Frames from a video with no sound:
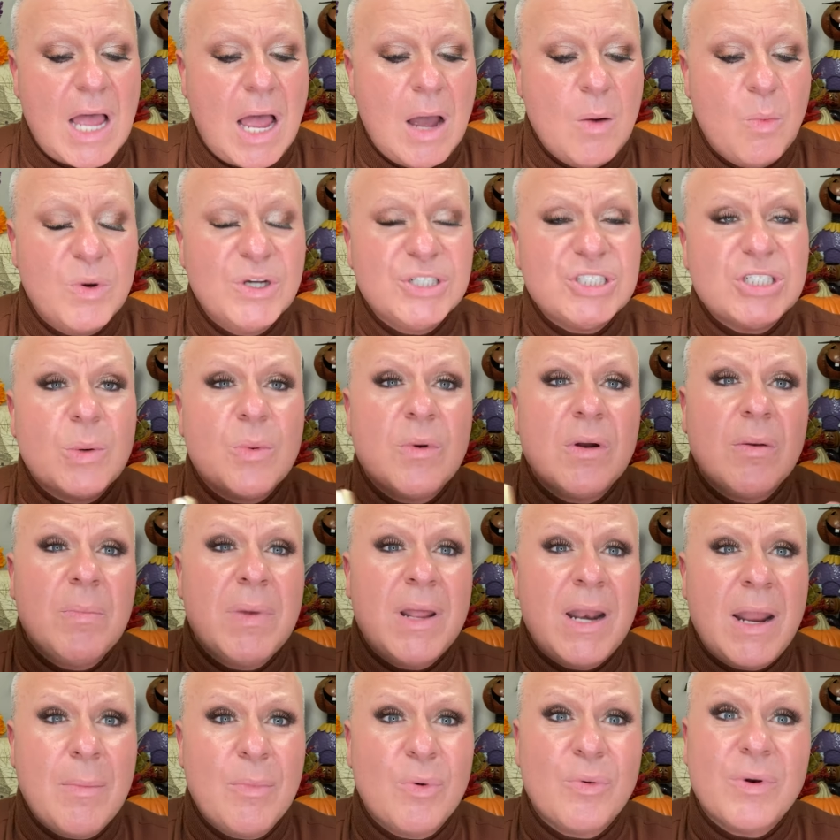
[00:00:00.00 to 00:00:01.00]
I wish I would have
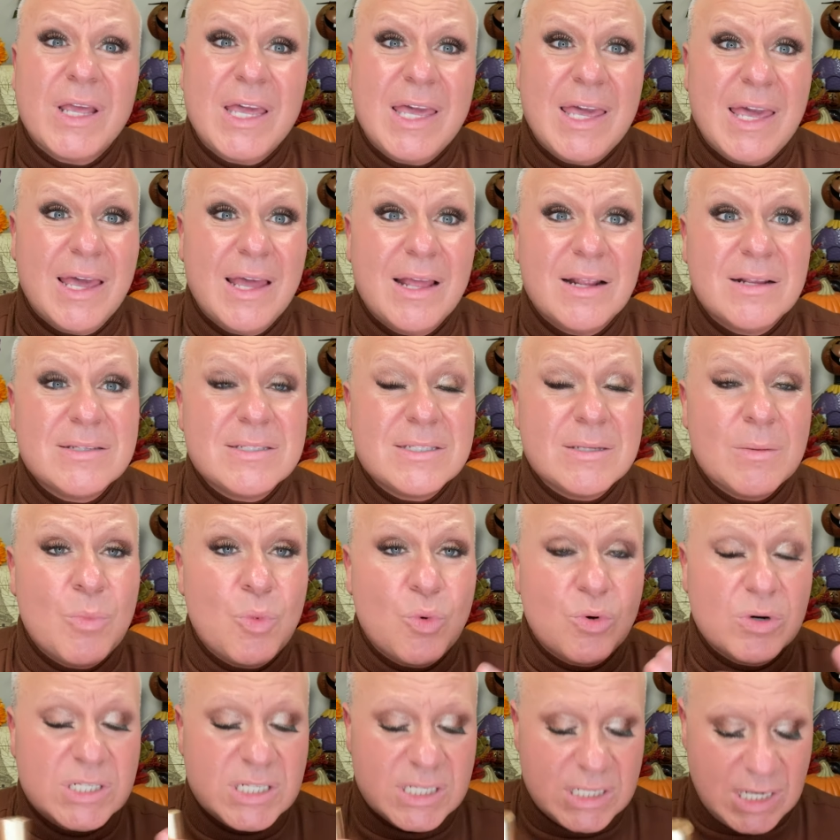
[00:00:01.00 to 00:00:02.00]
been able to get some
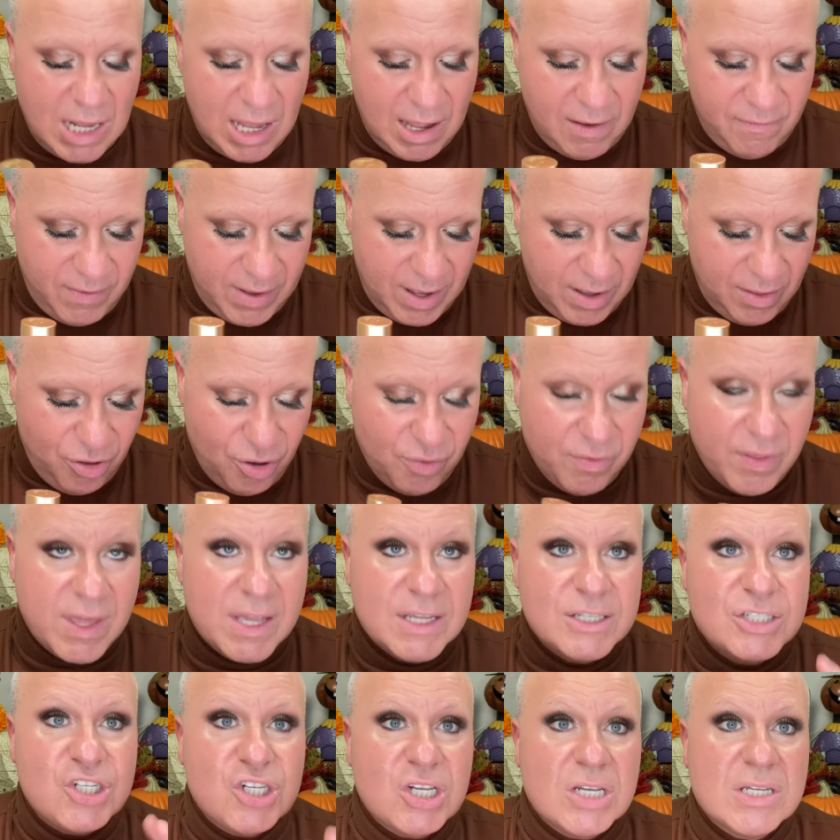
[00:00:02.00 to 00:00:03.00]
more stuff other
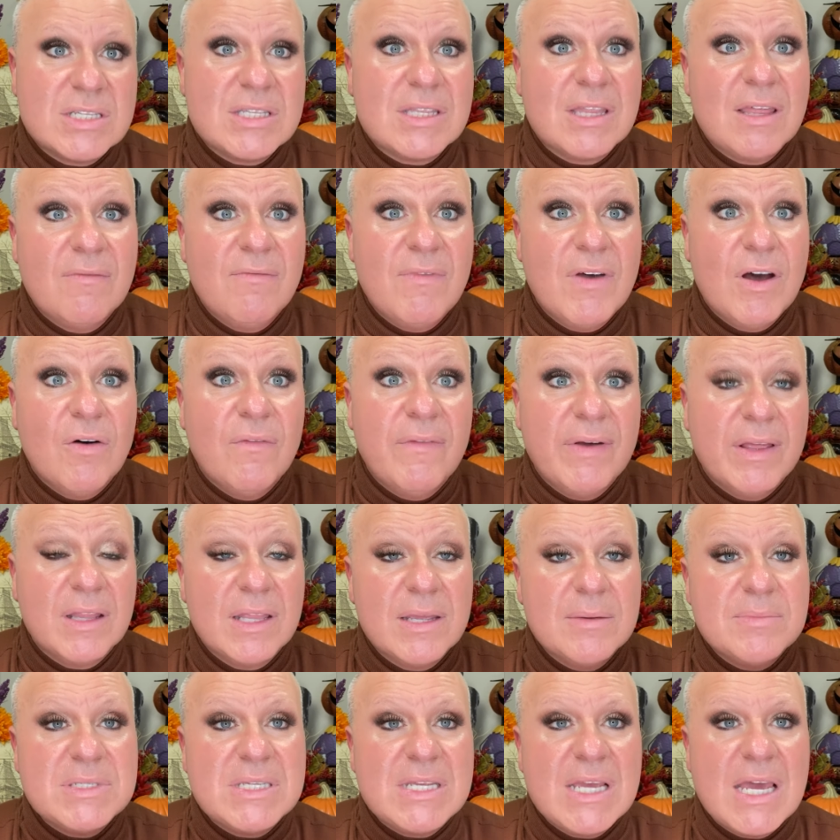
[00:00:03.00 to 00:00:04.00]
than just the Velvet
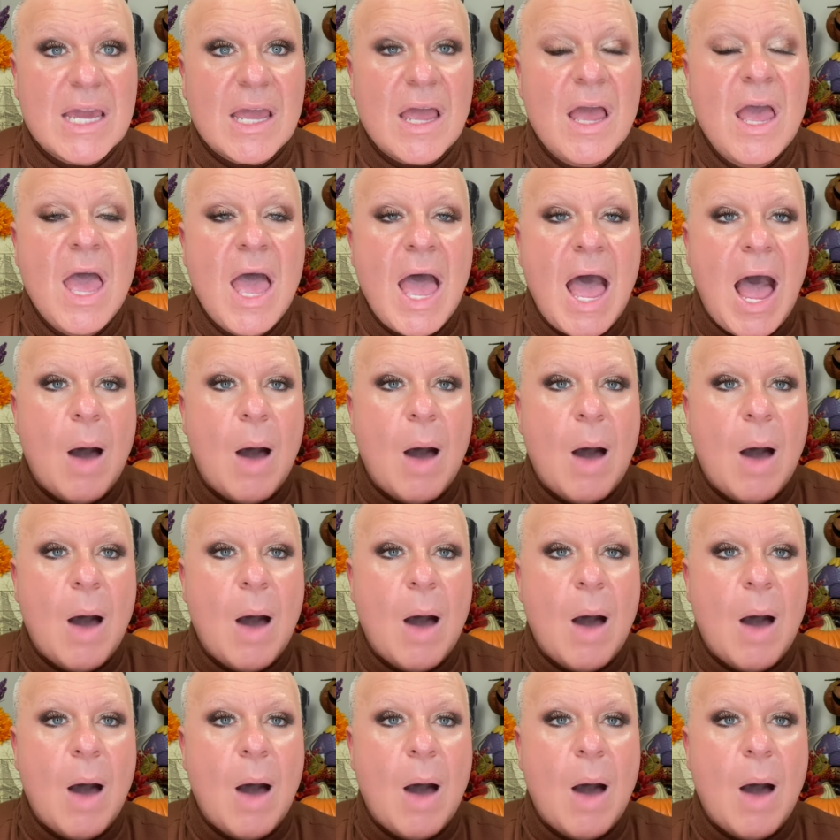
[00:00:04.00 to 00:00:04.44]
lipstick.